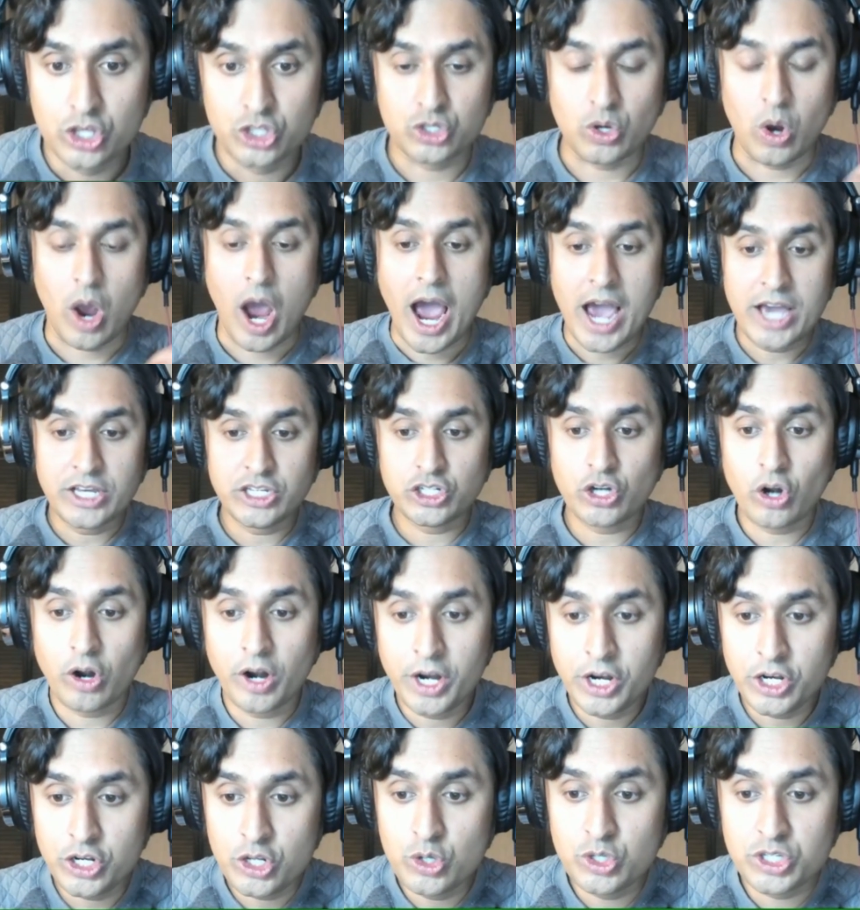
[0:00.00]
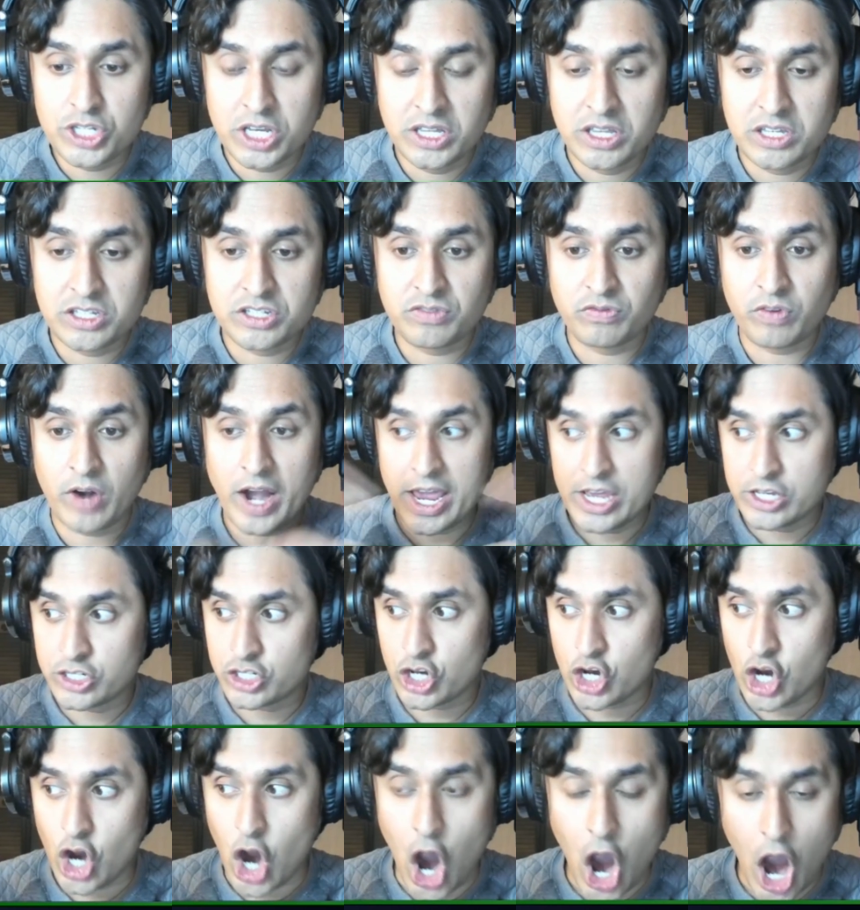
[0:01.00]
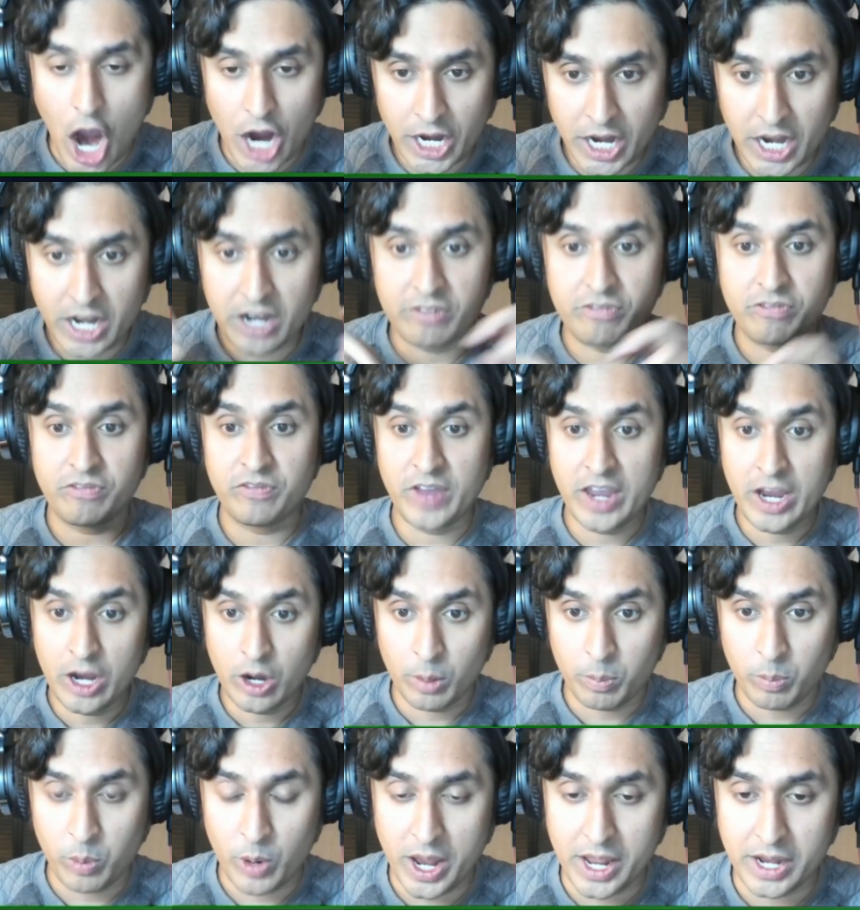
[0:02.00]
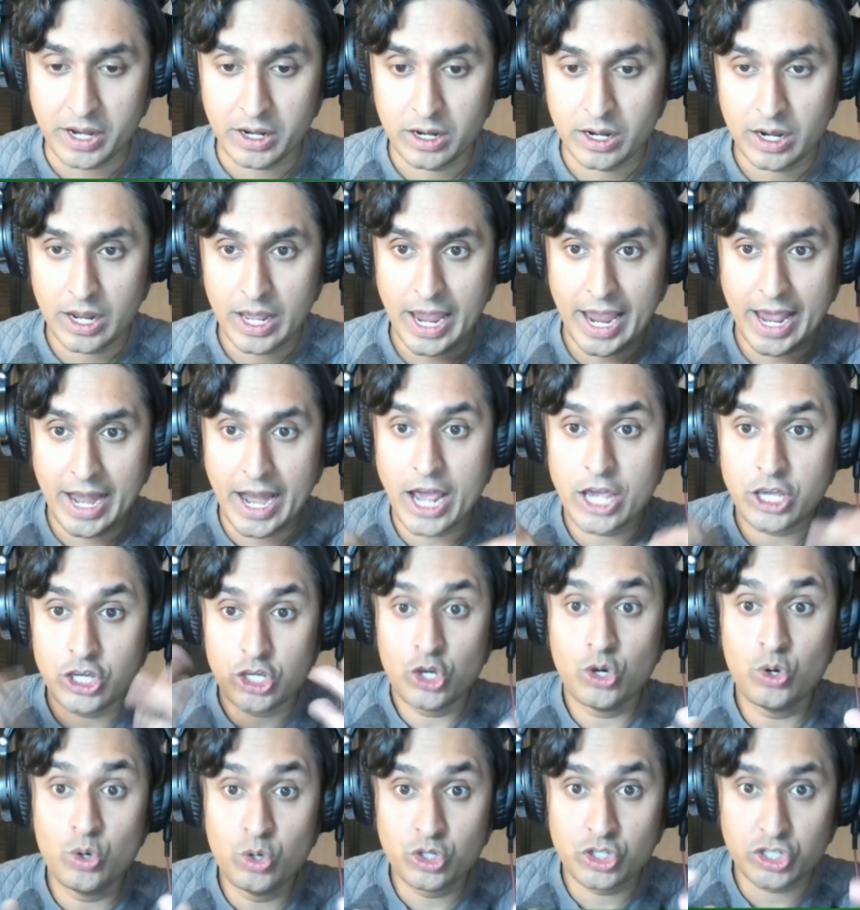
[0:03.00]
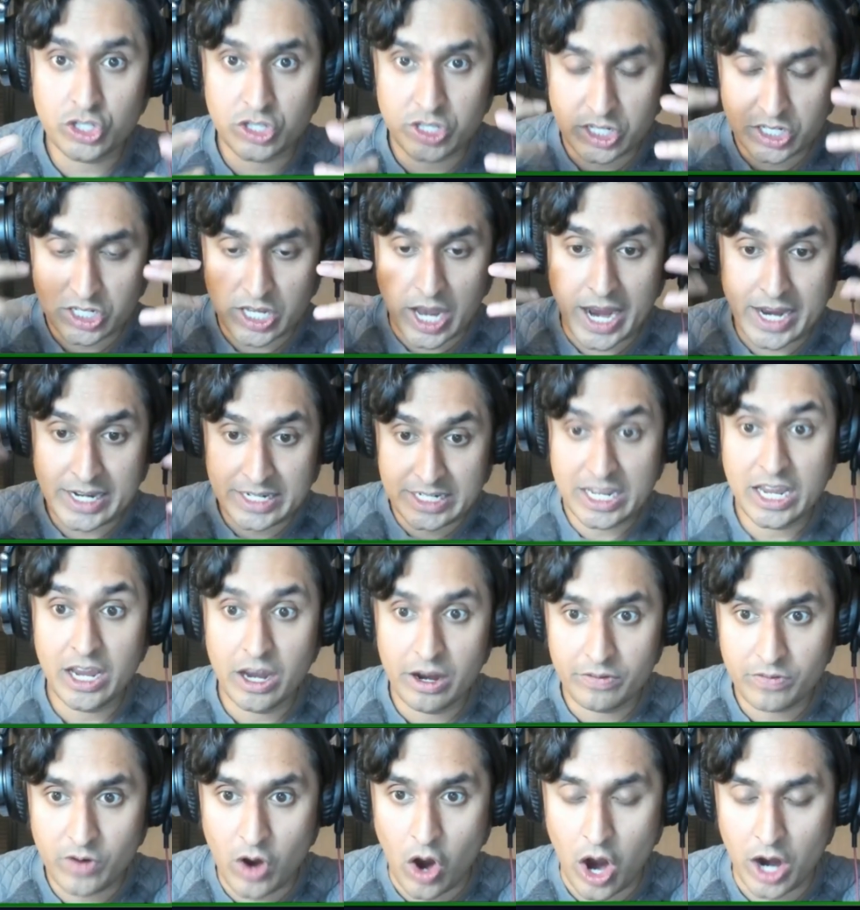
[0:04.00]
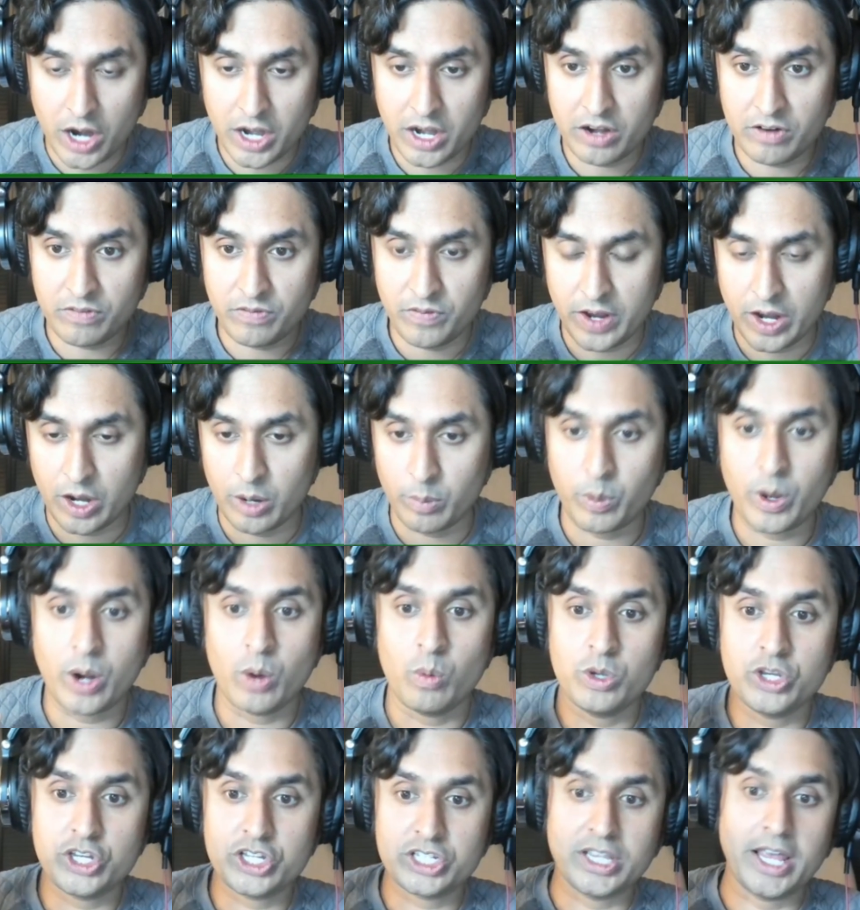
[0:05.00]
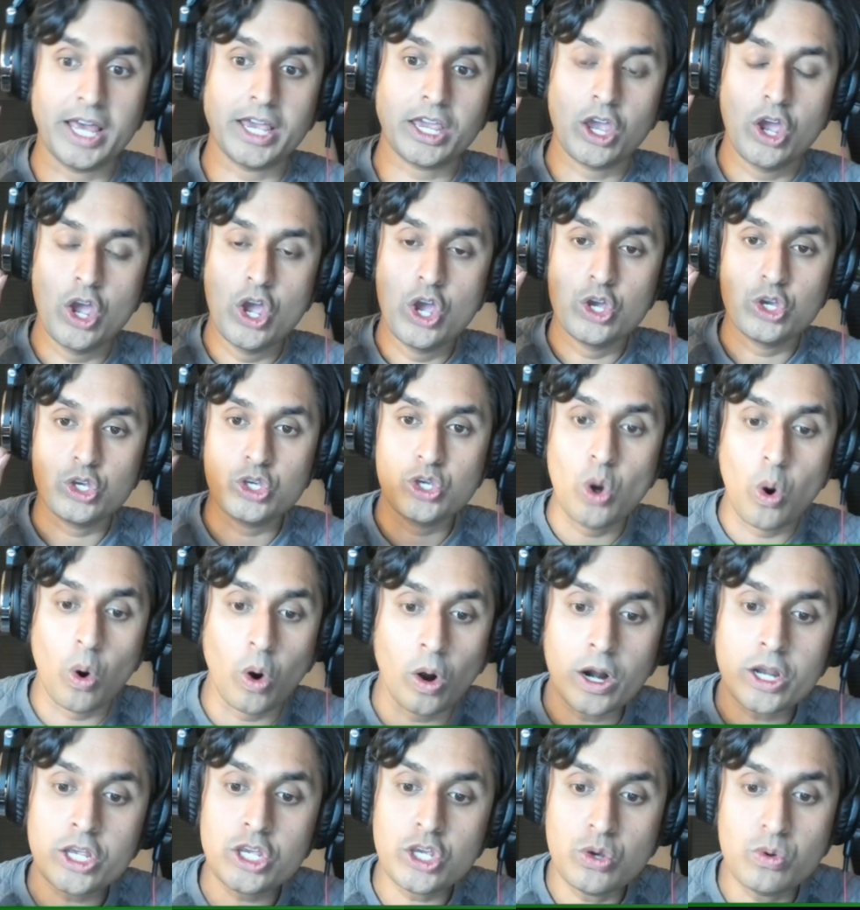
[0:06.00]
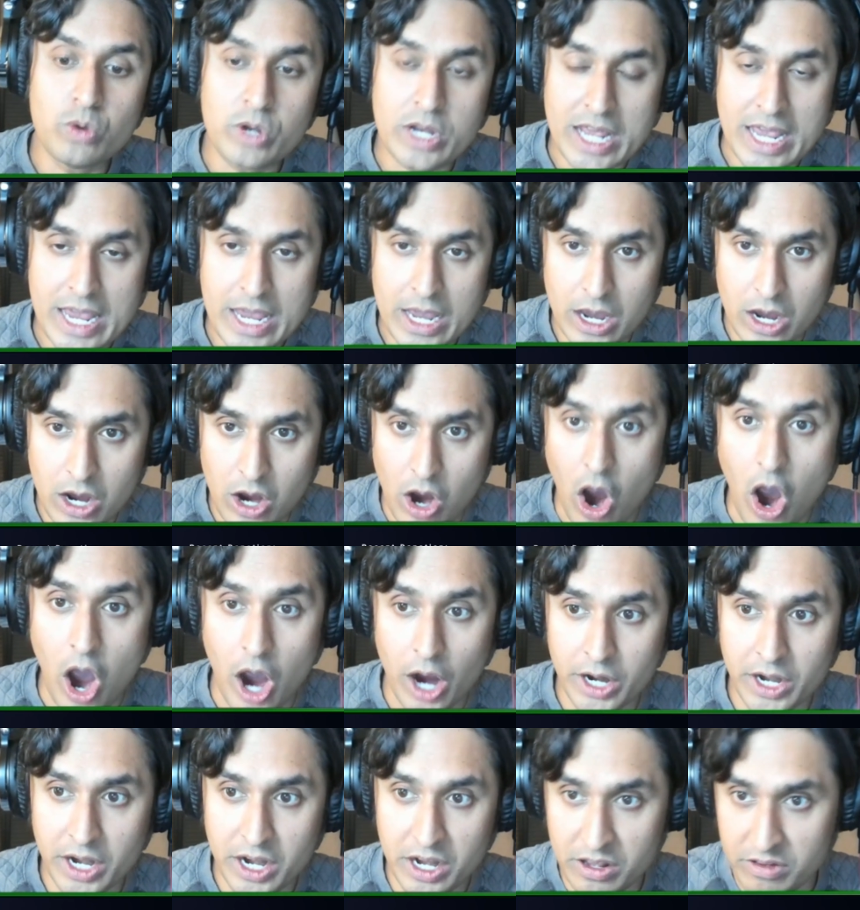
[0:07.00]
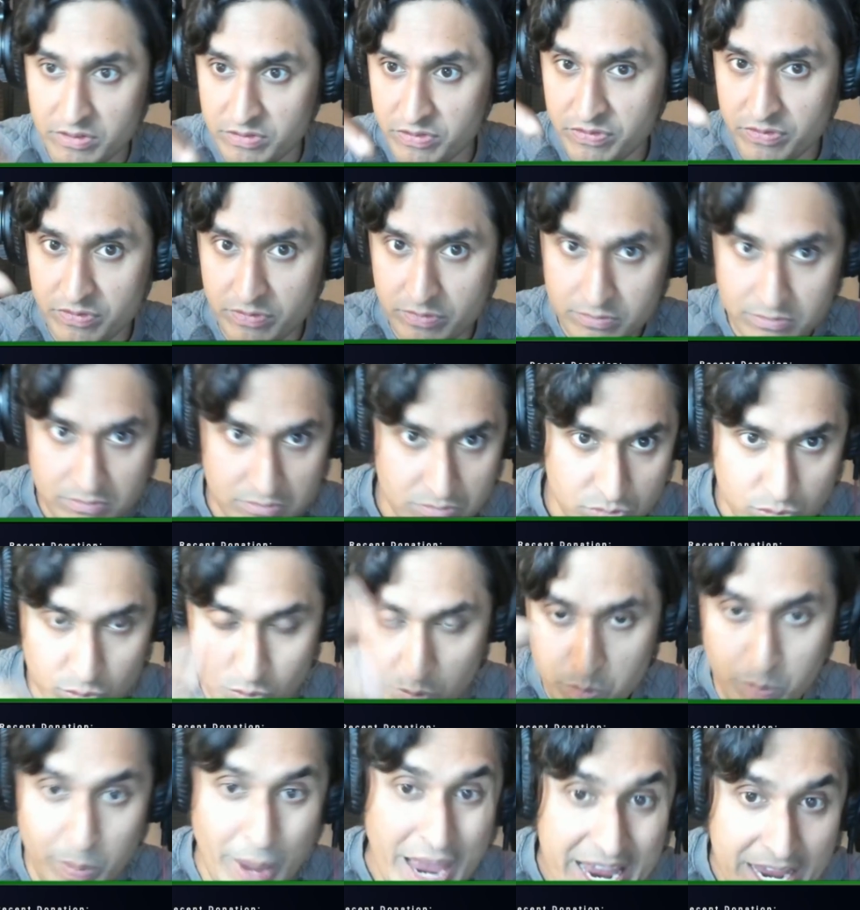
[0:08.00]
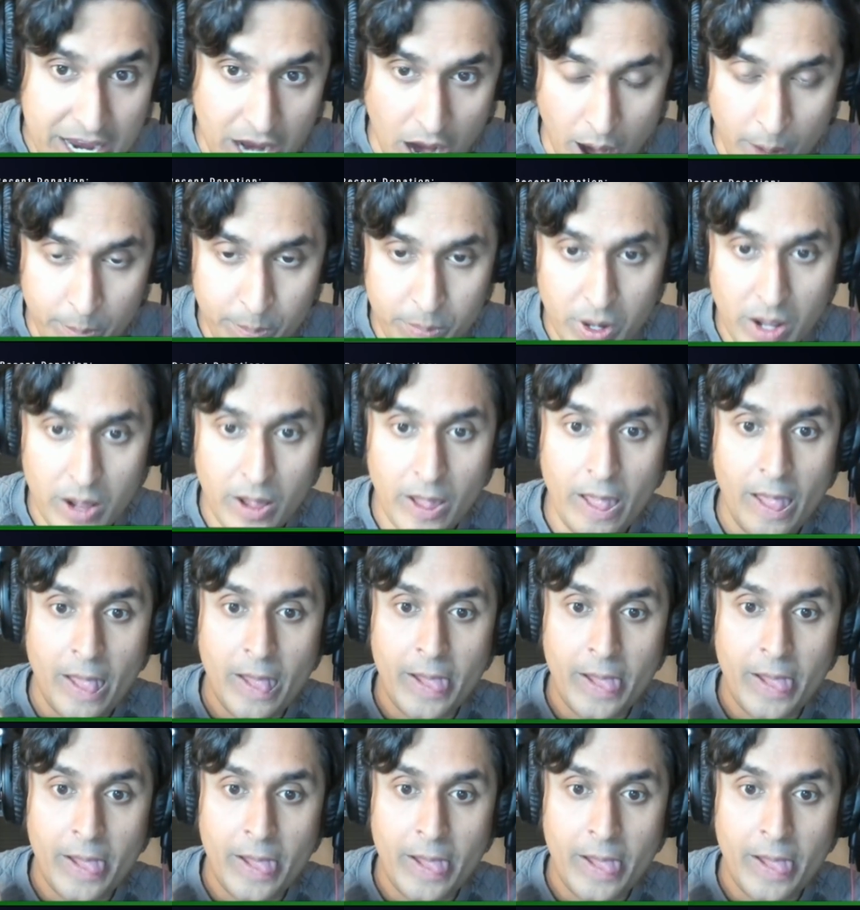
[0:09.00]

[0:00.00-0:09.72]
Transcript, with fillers: So I started using this phrase cognitive fingerprint, and I used this idea of cognitive fingerprint, which is like your unique cognitive makeup.